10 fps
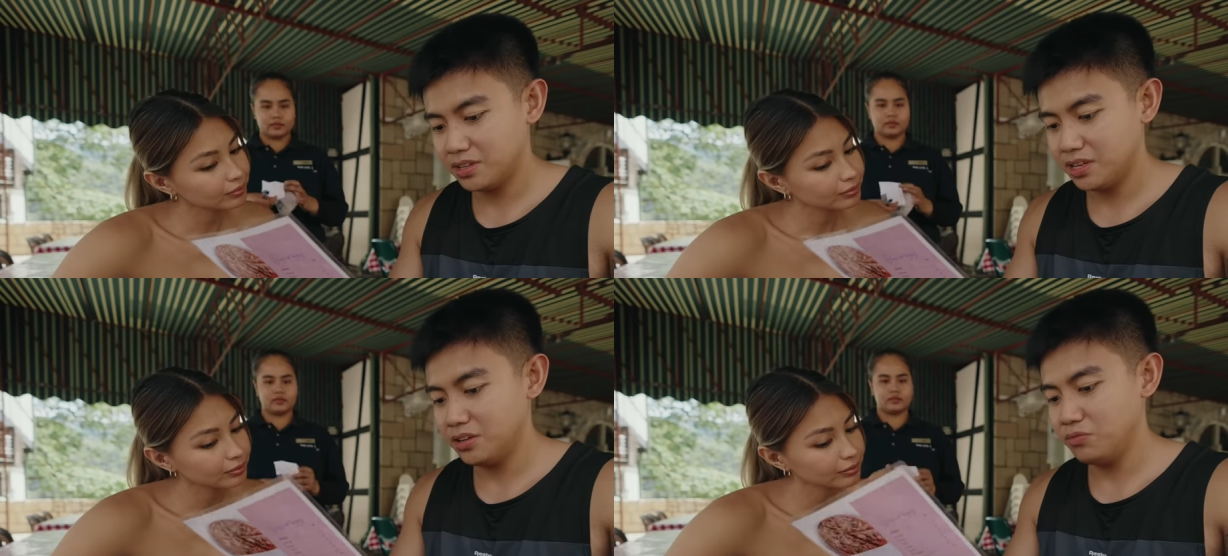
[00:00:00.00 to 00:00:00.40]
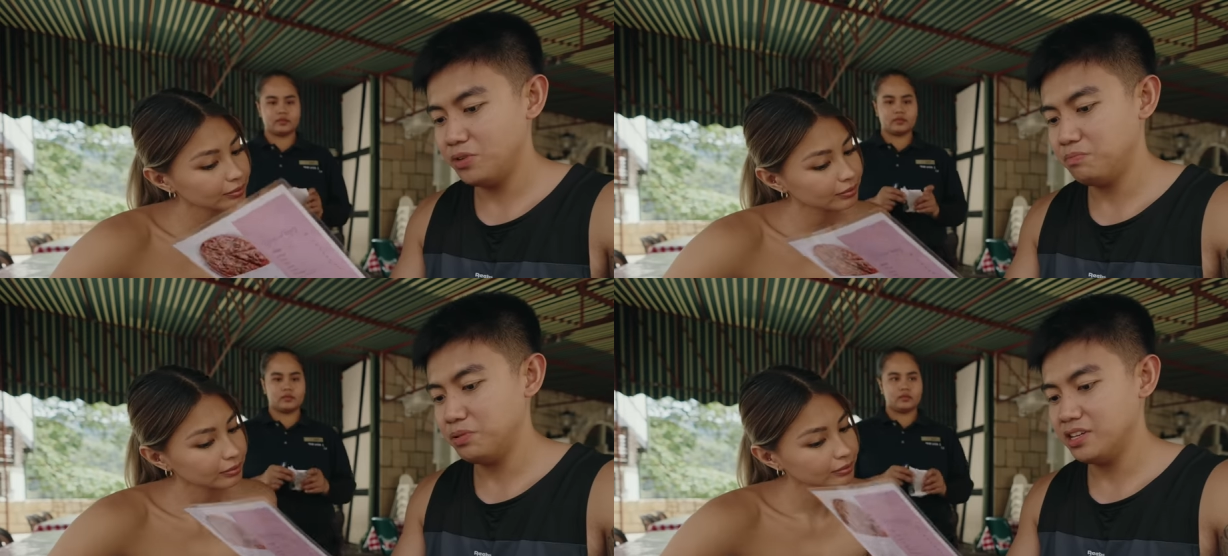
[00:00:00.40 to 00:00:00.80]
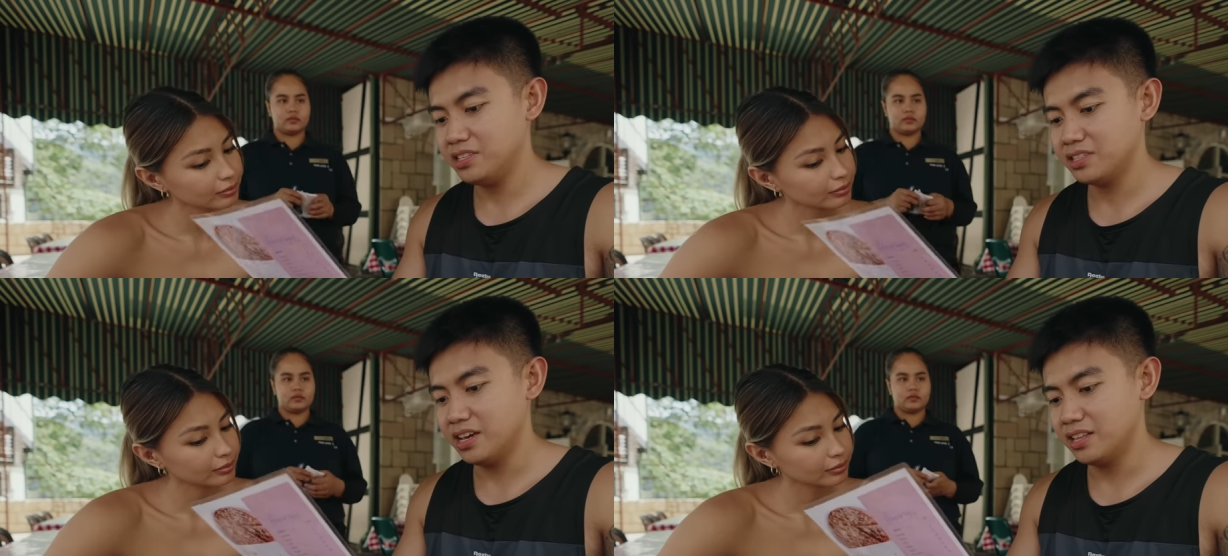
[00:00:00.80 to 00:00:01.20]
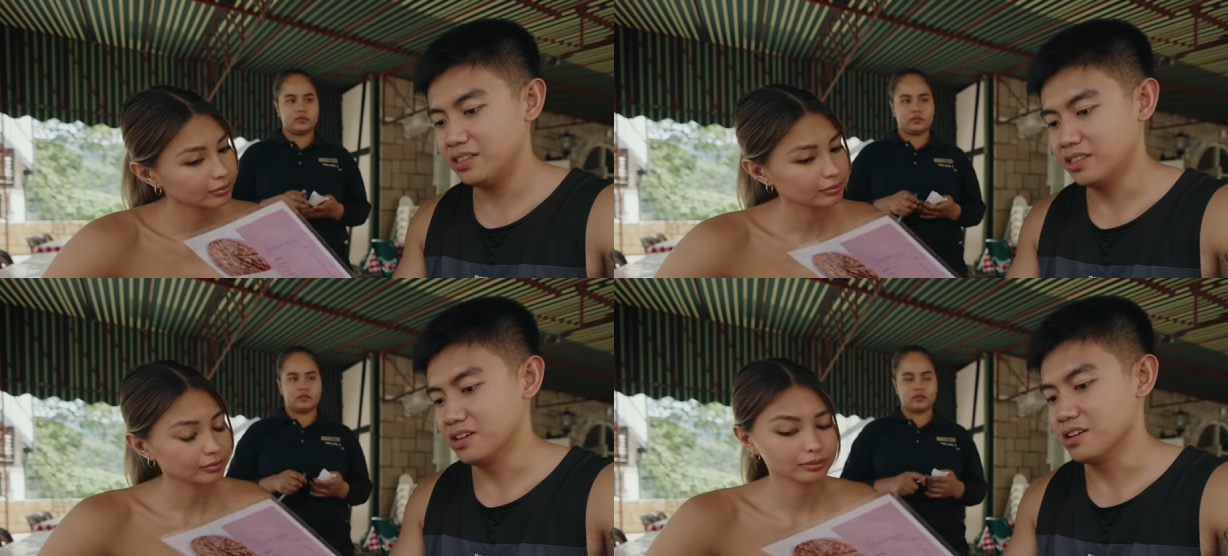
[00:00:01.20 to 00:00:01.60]
Speaker 1: Can we please get
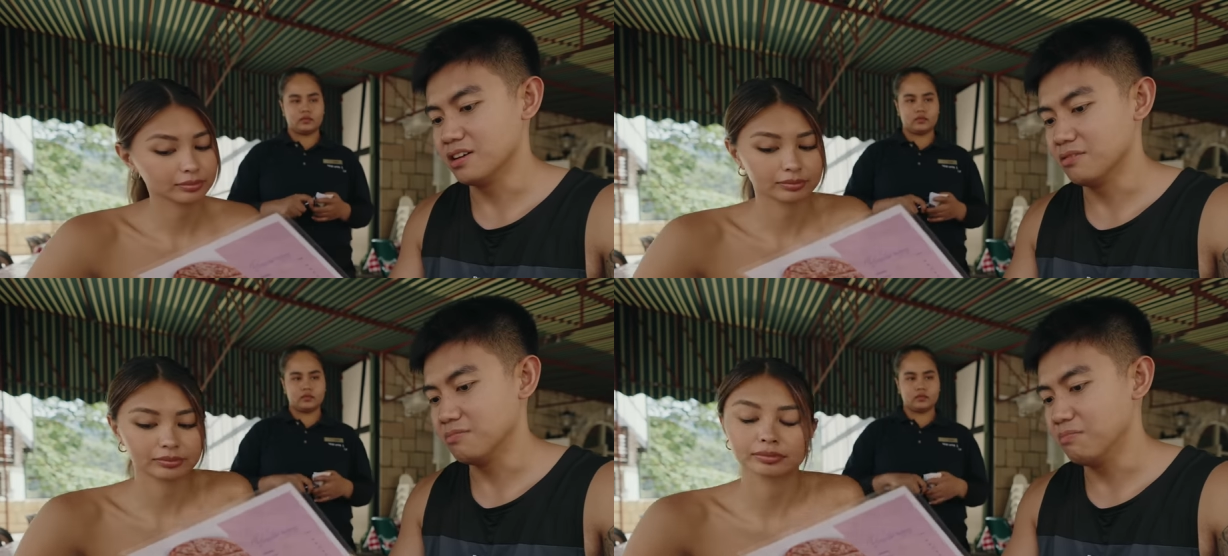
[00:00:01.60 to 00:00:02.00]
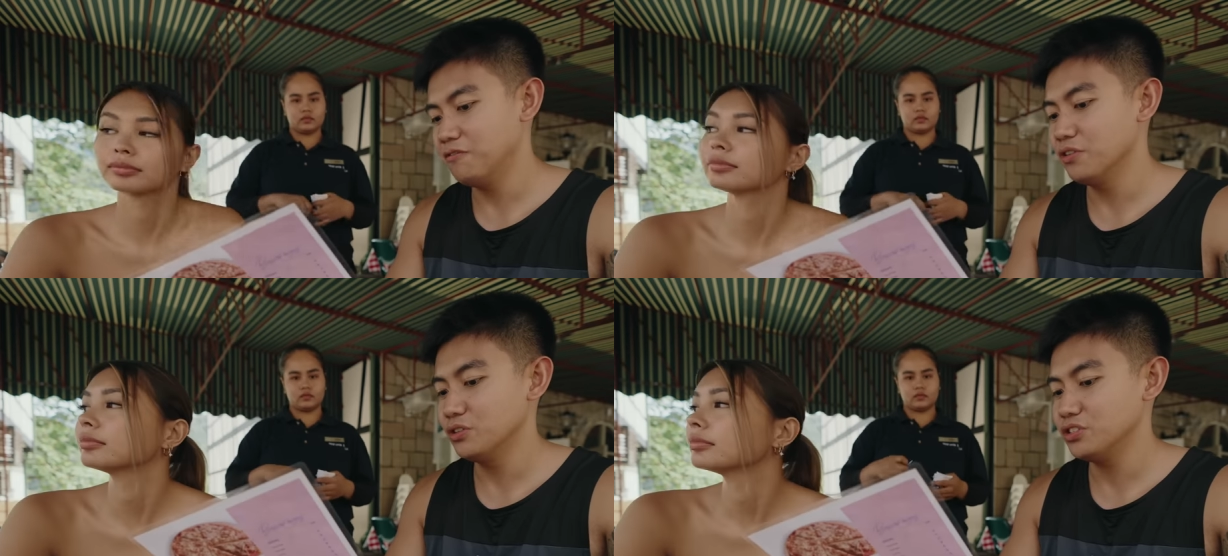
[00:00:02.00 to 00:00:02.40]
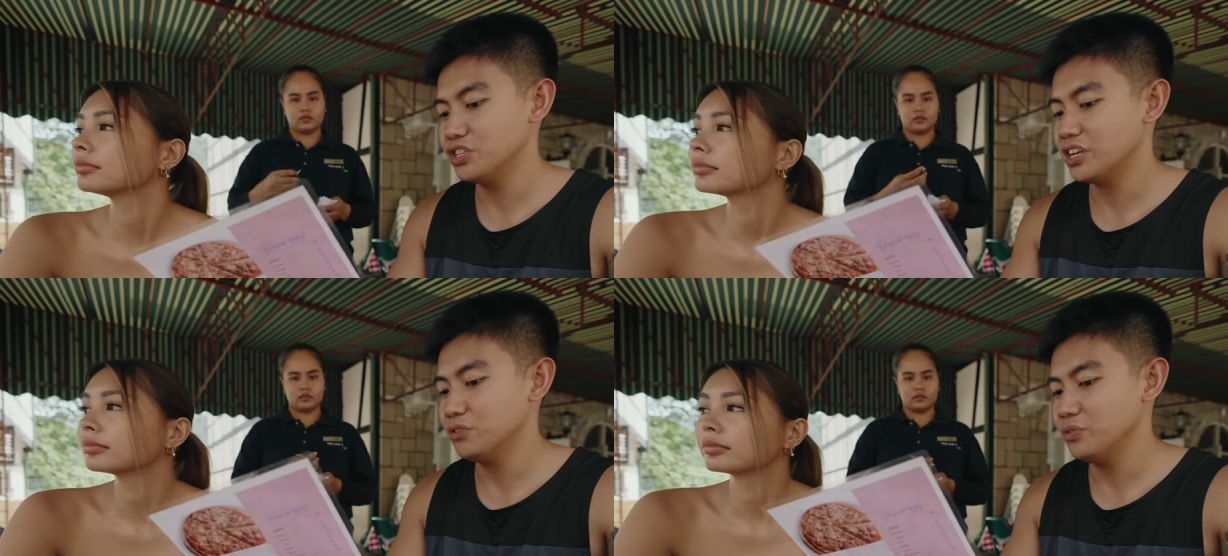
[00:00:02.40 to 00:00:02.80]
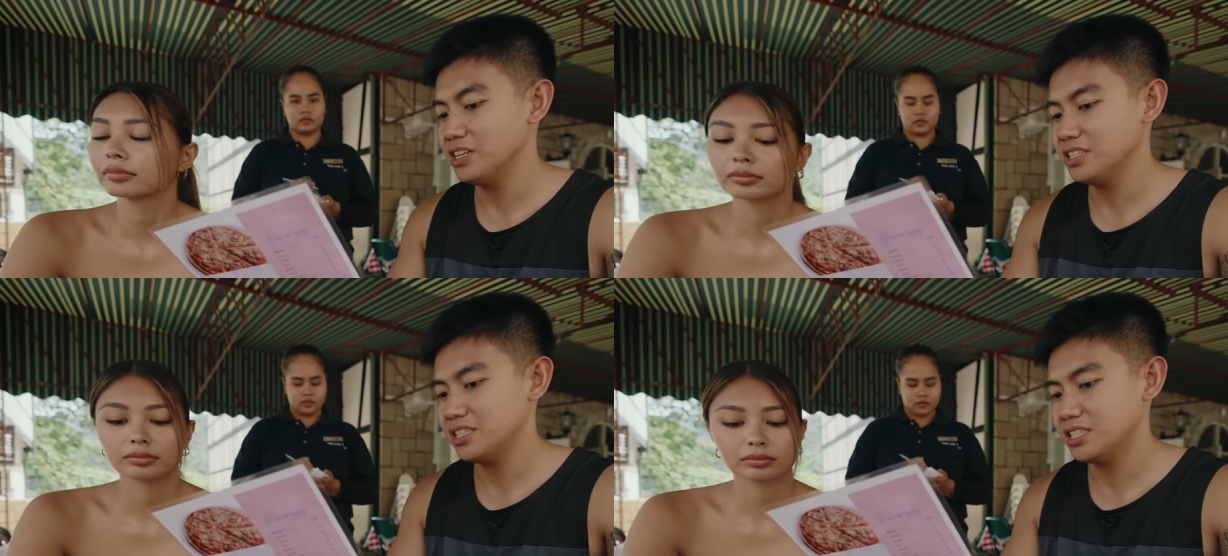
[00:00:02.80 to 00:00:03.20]
the buffalo chicken
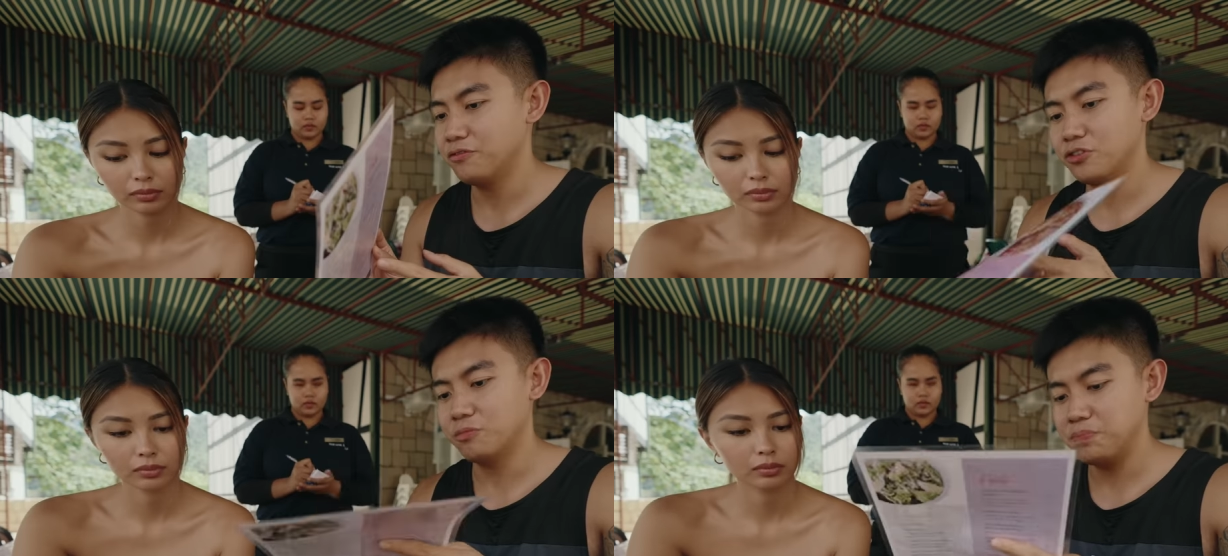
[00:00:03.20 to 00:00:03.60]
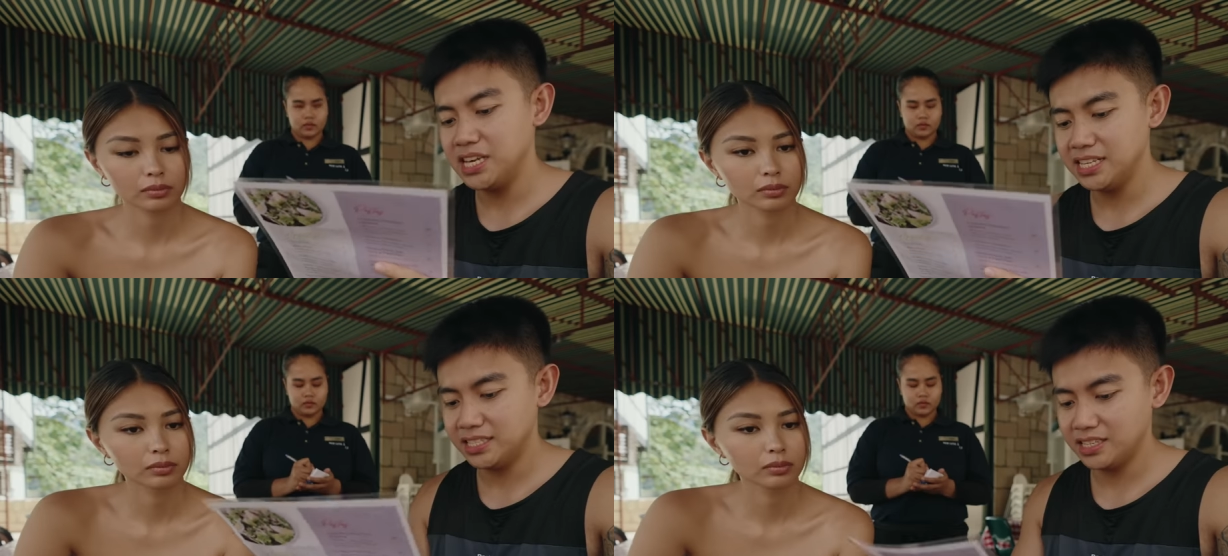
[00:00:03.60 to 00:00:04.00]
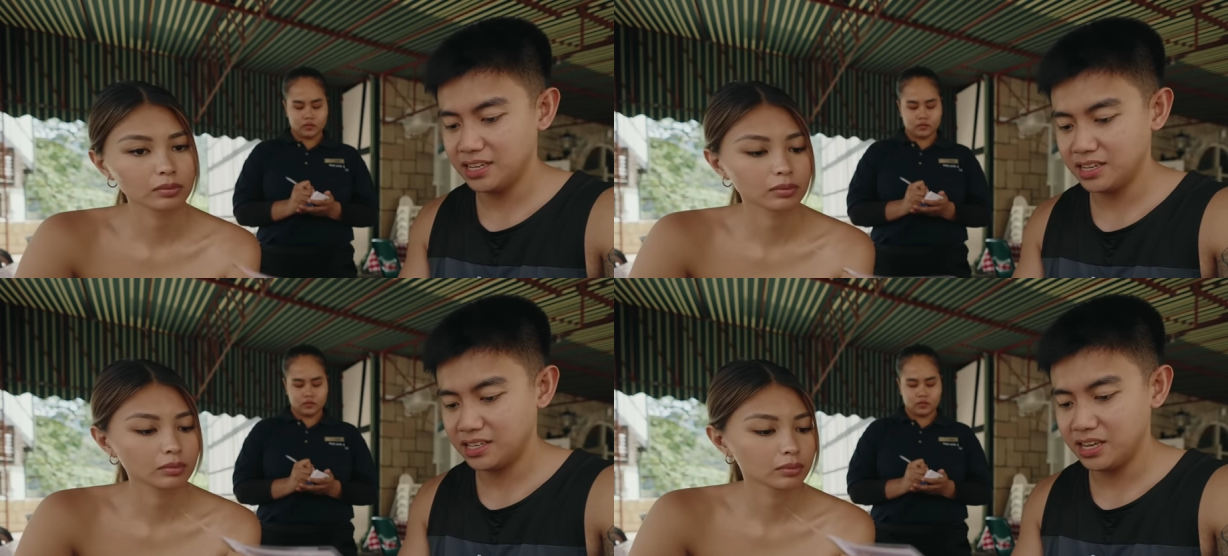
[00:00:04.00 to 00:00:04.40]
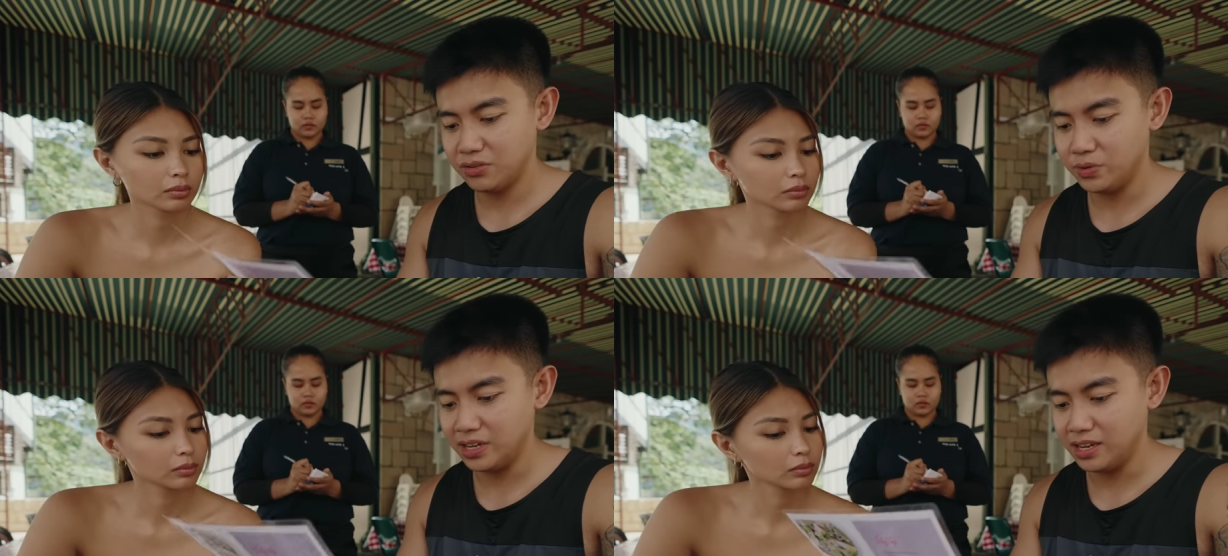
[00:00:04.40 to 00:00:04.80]
wings? For pizza,
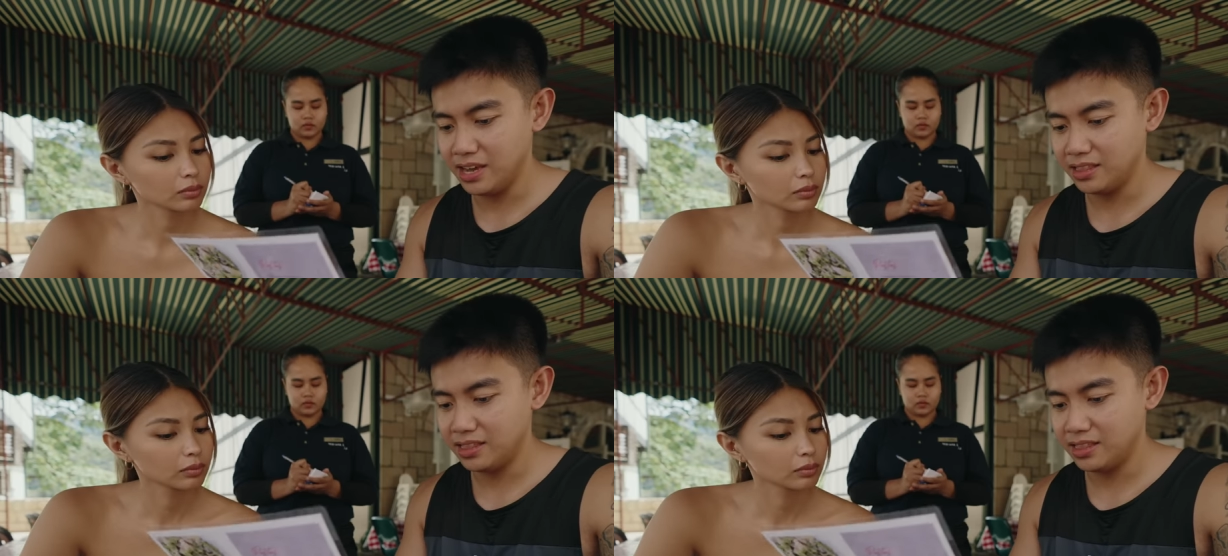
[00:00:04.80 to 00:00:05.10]
can we get